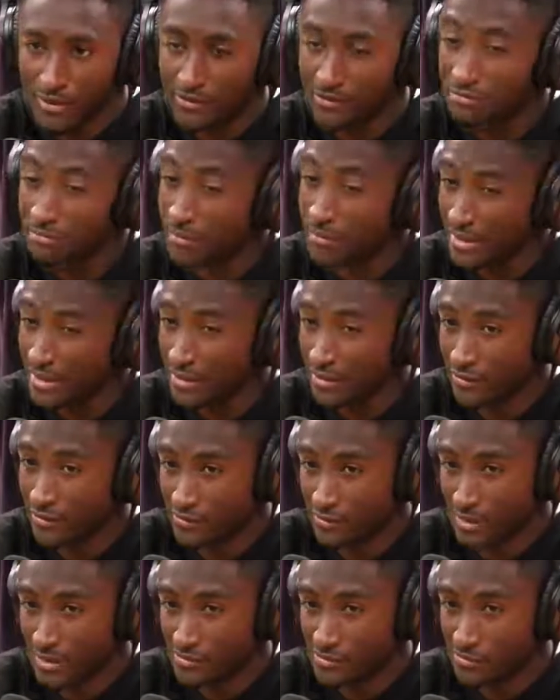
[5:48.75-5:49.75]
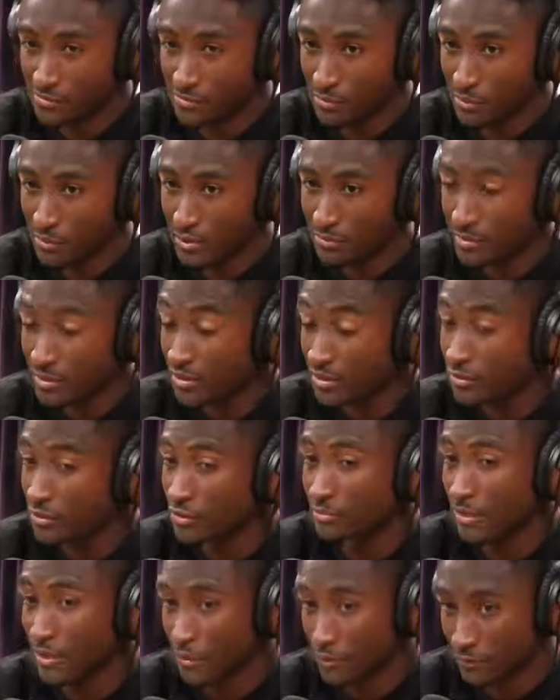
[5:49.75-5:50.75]
It's mainly the same sport, but a little
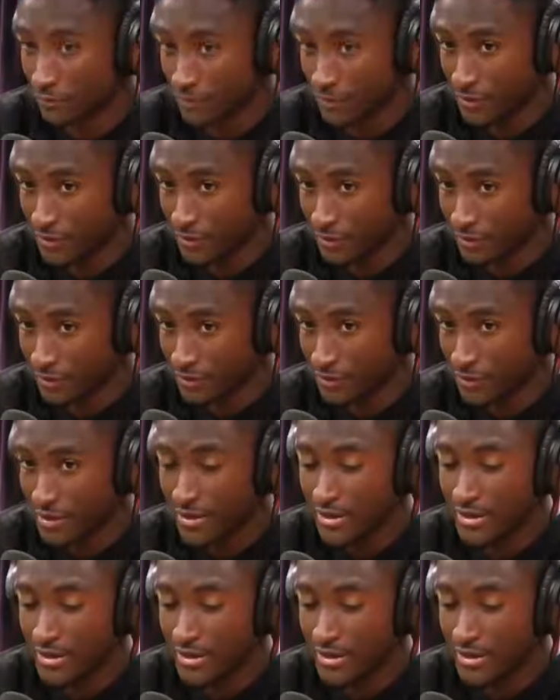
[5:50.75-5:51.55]
bigger field